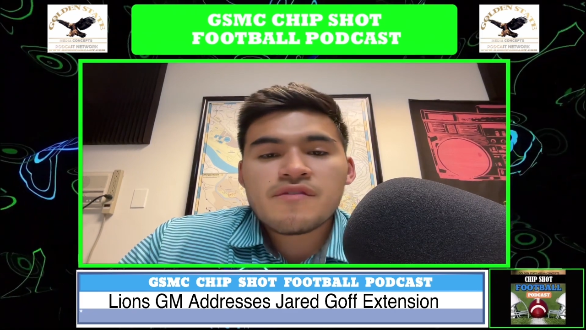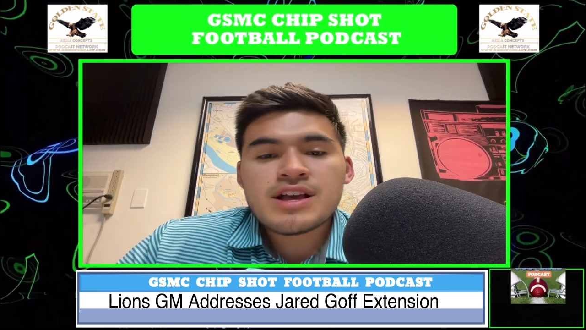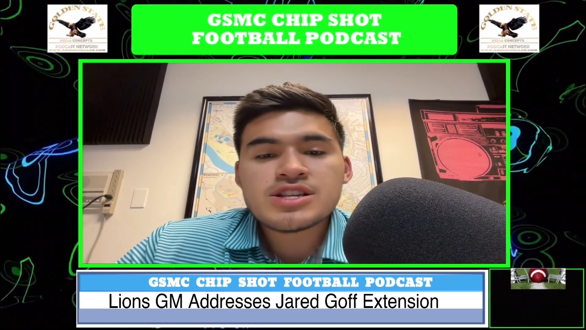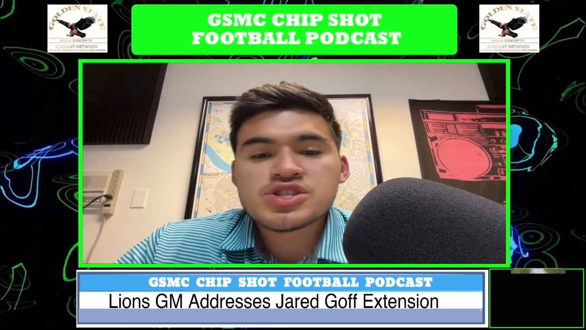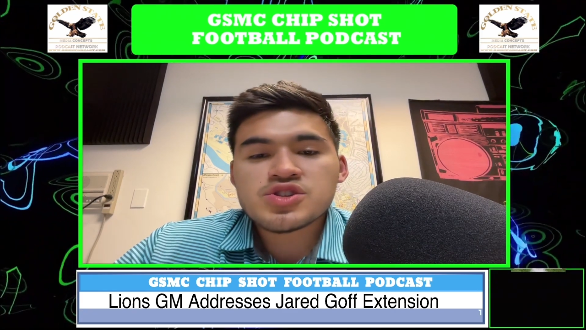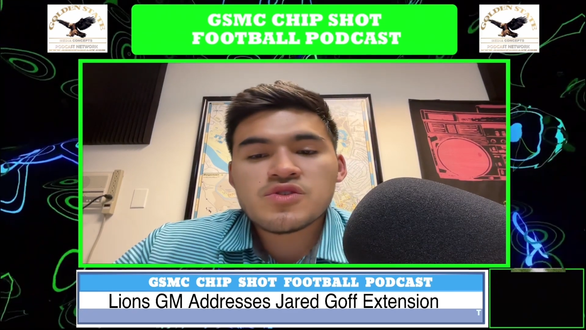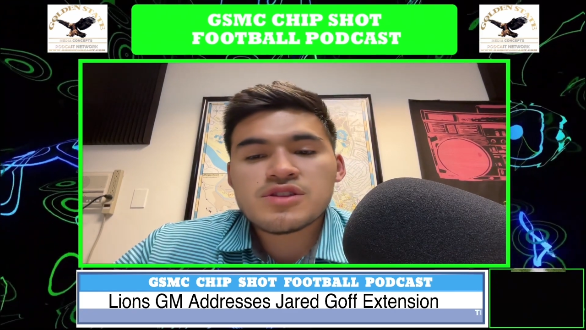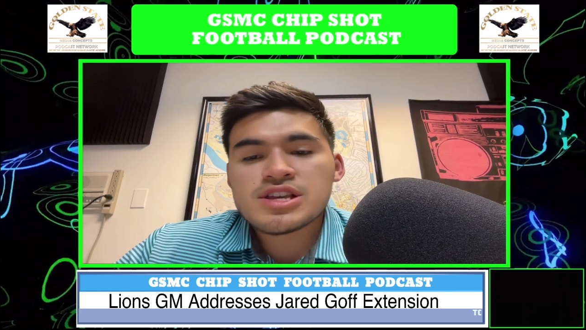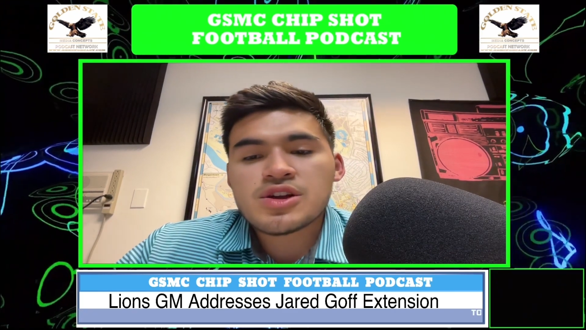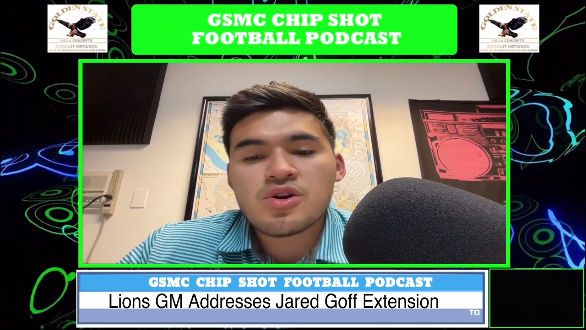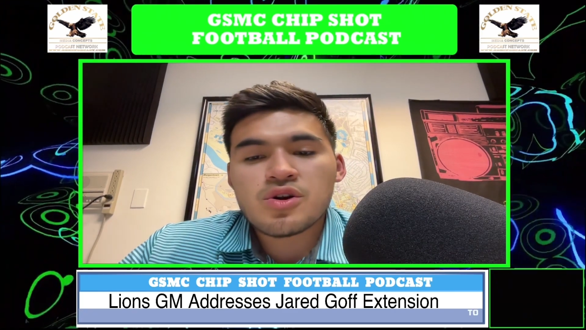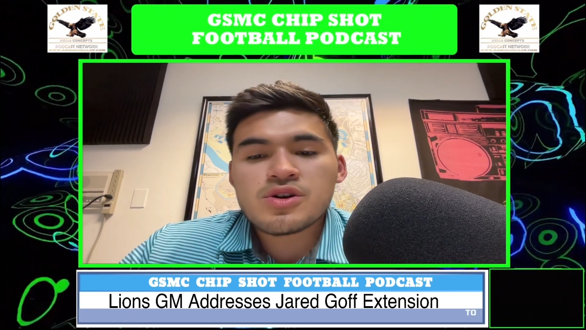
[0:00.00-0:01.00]
has
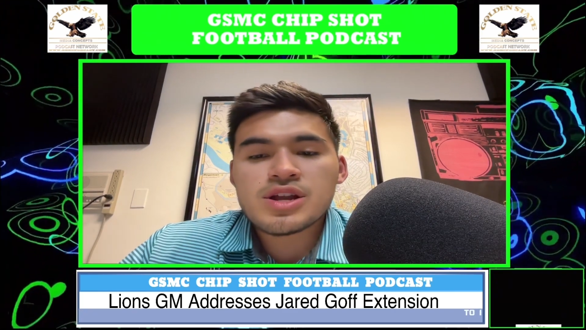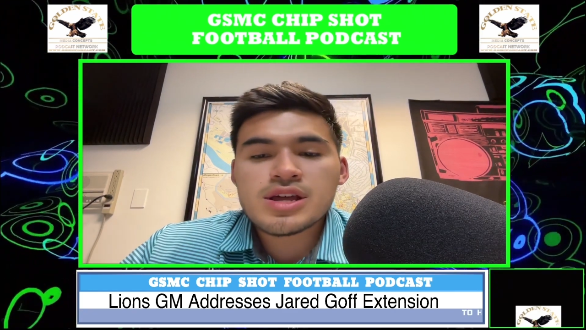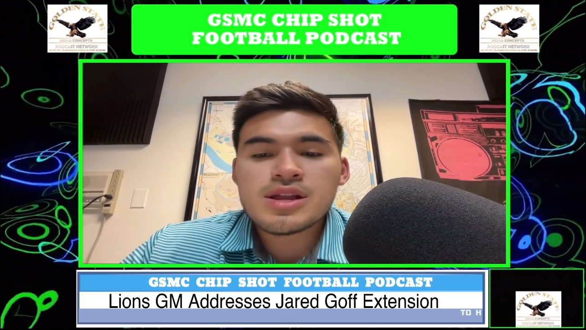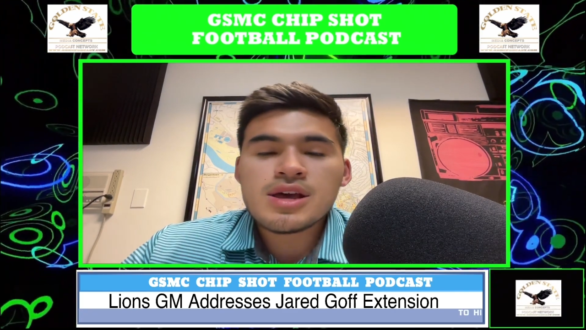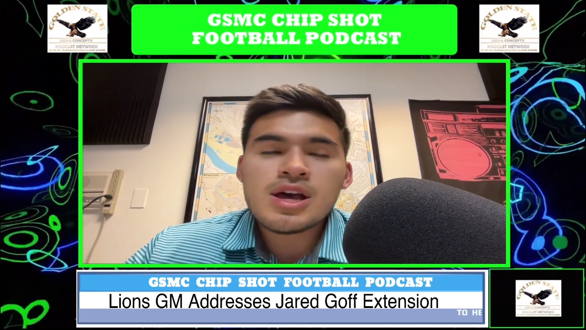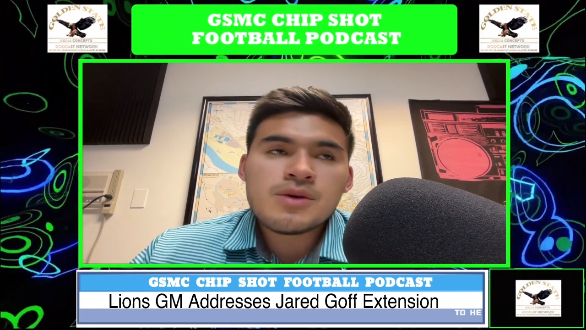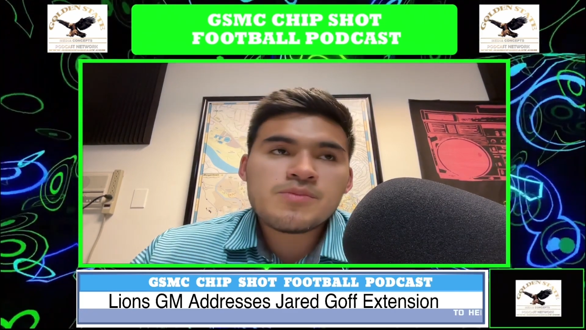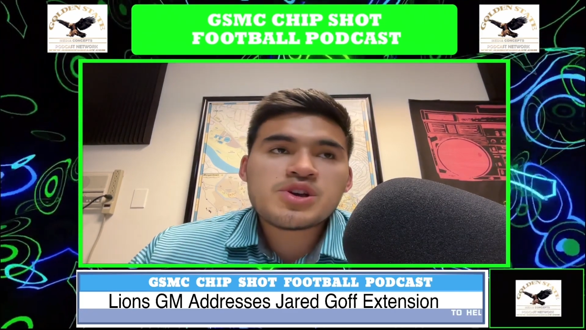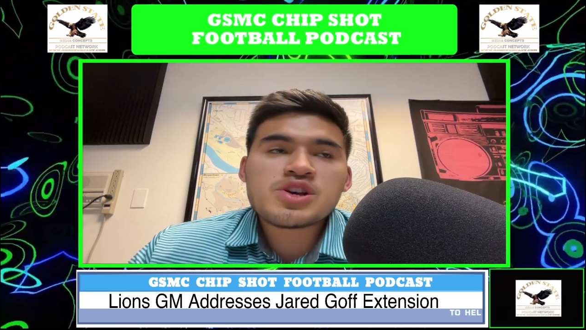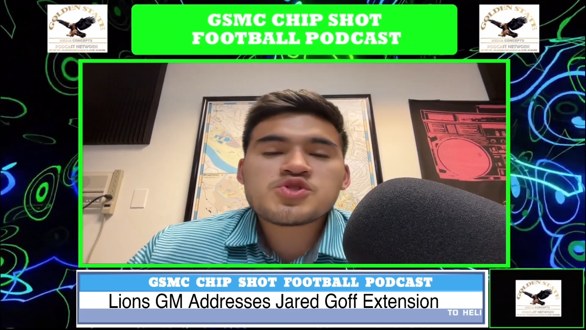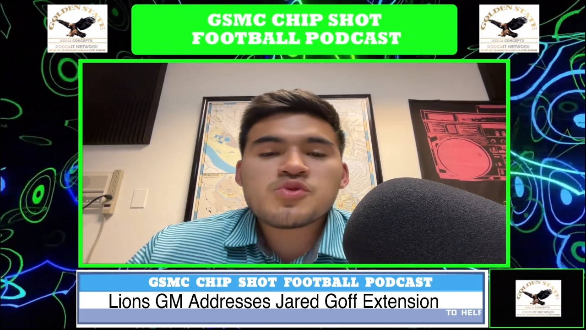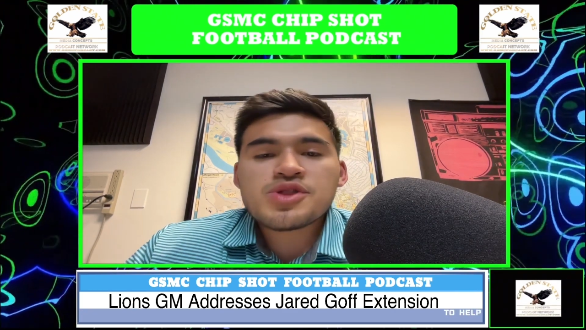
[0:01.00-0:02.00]
certainly earned it,
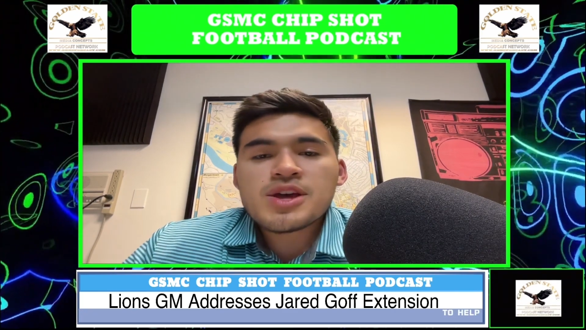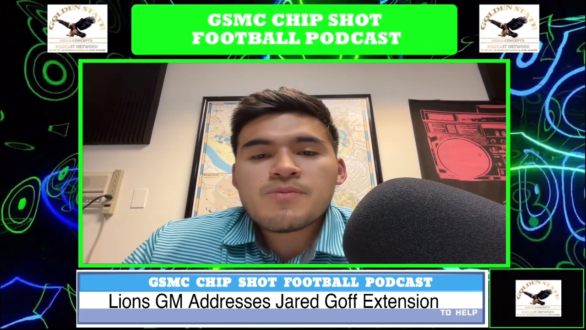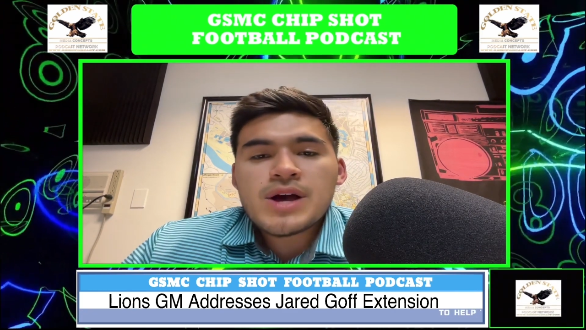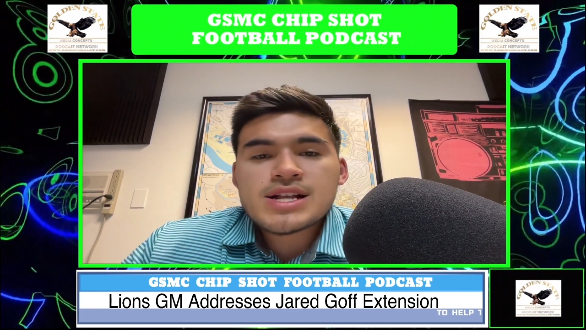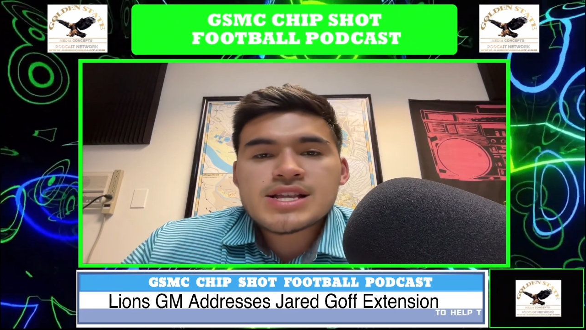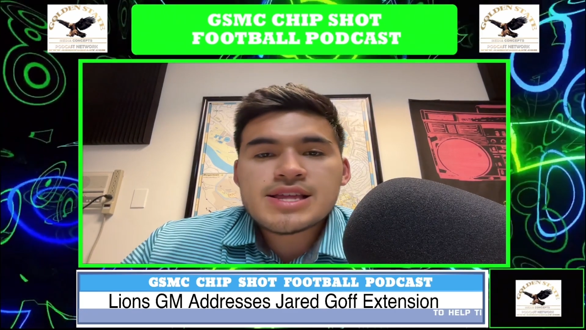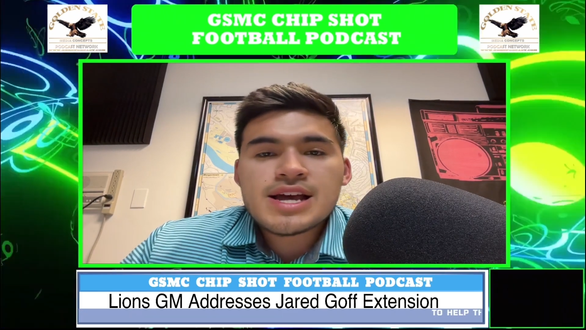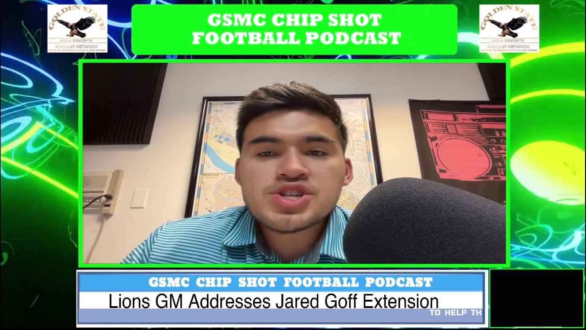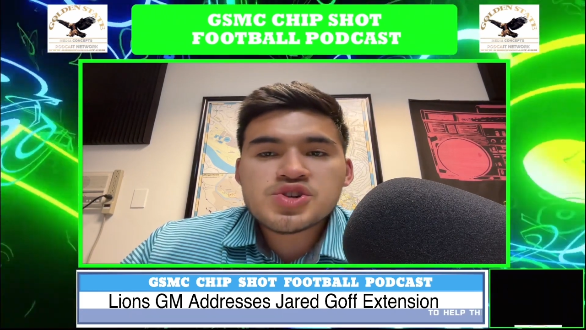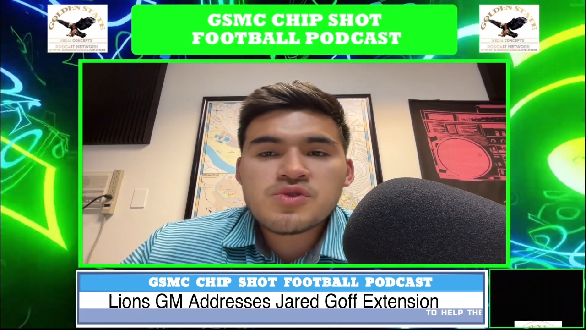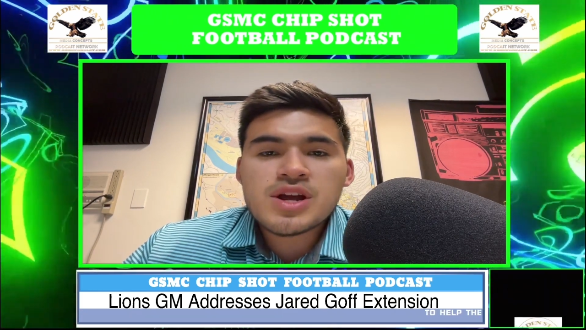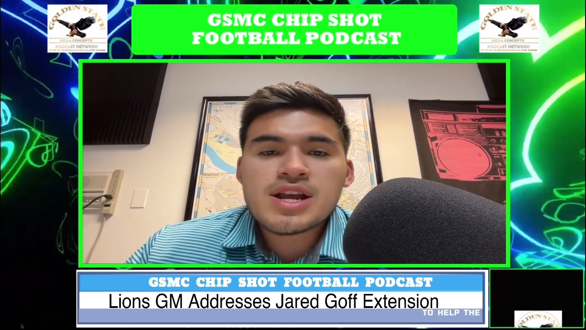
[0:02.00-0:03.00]
because you think back to that
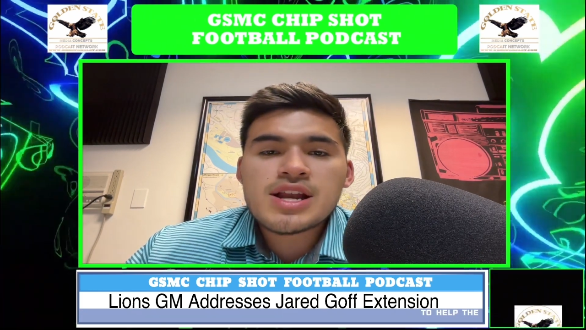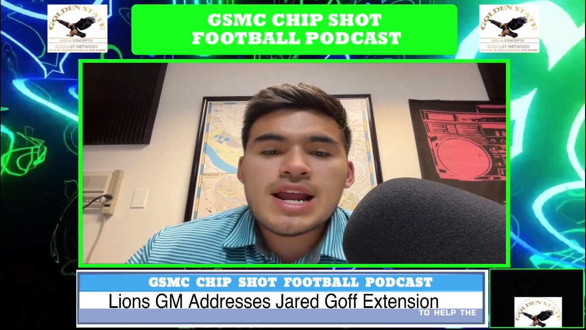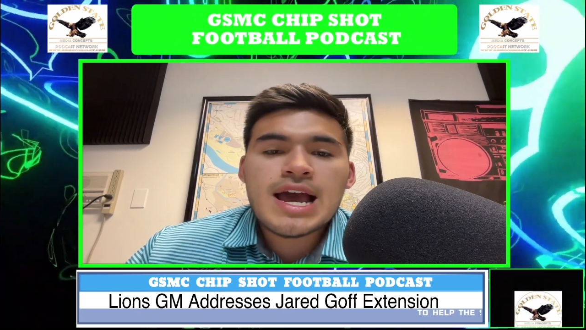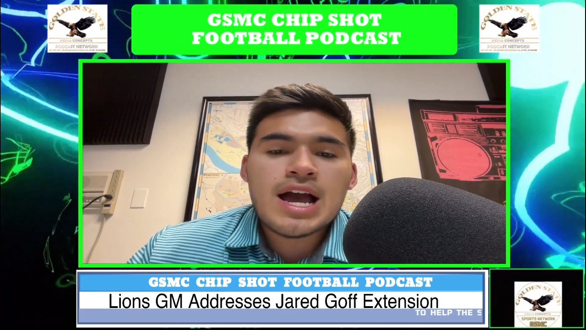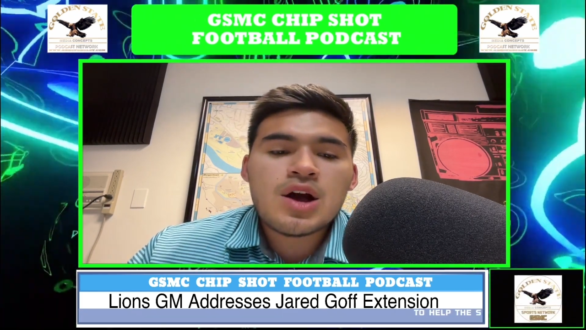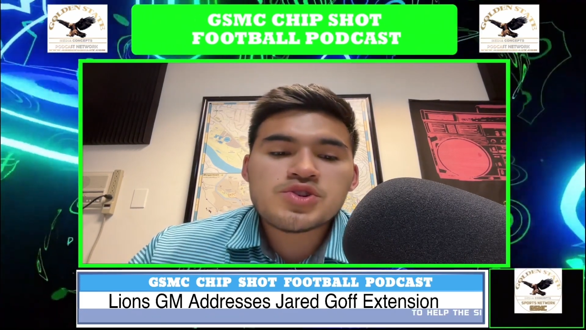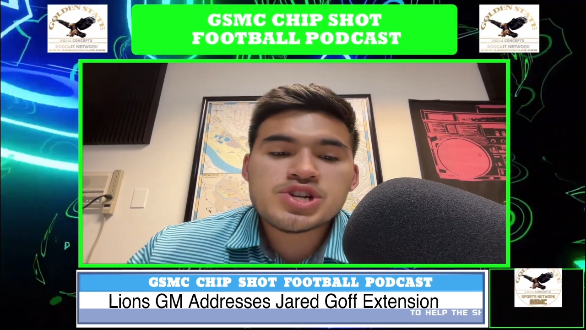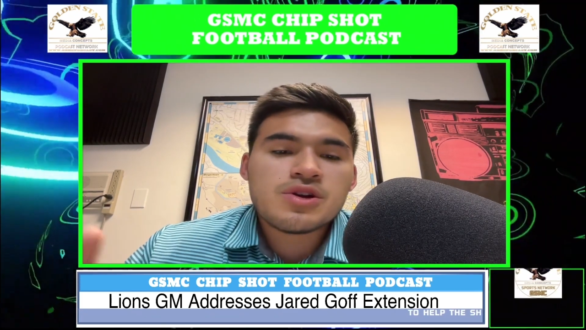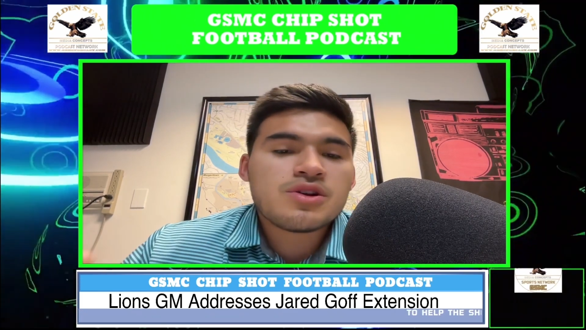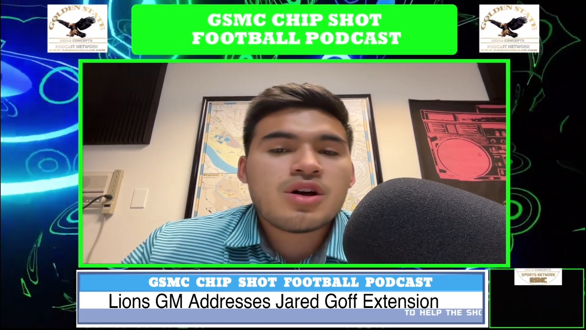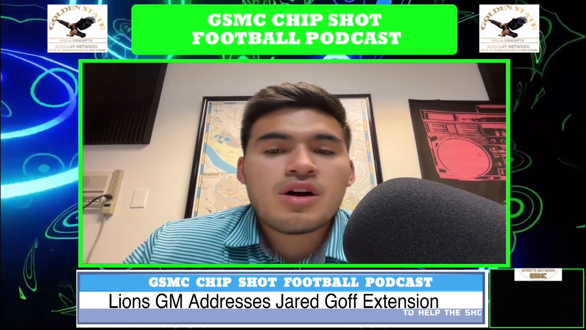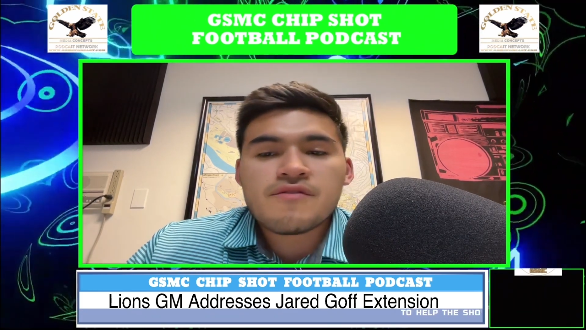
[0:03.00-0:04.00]
trade and how
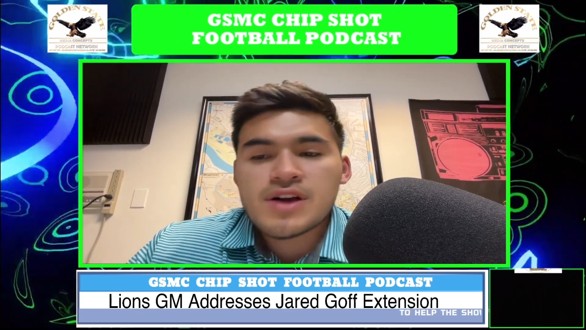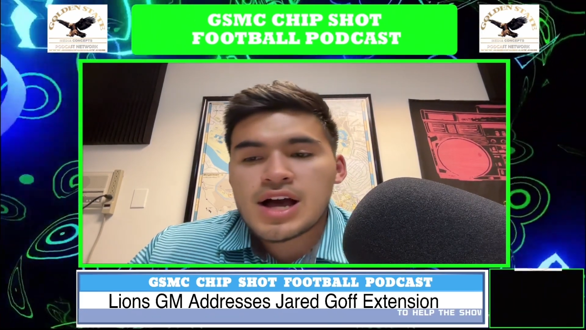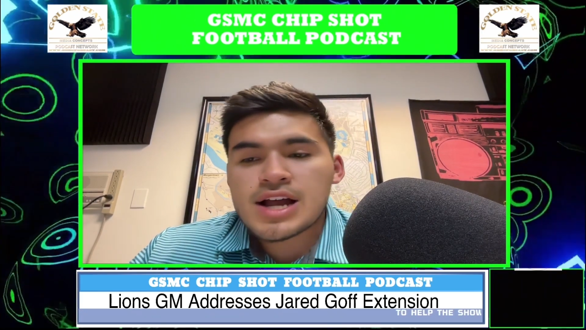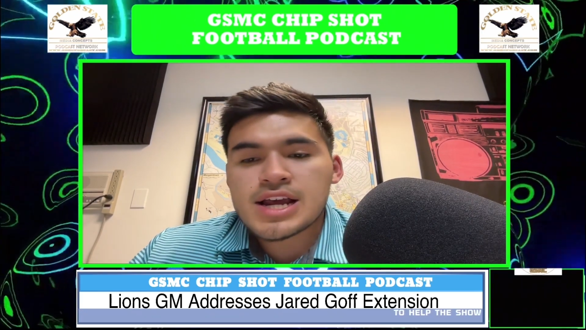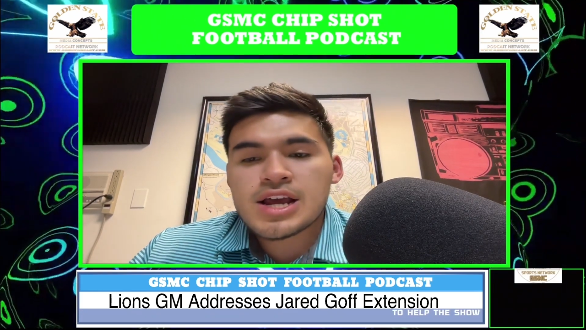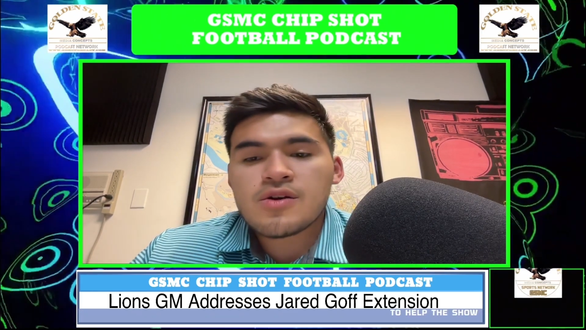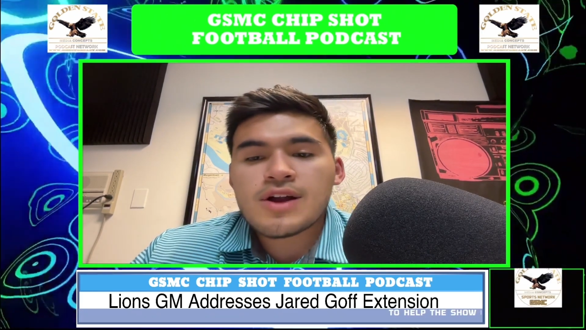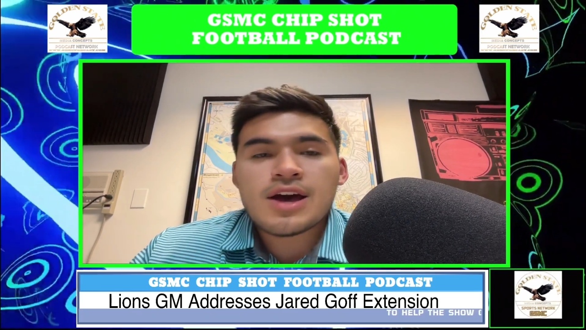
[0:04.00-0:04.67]
Jared Goff got here,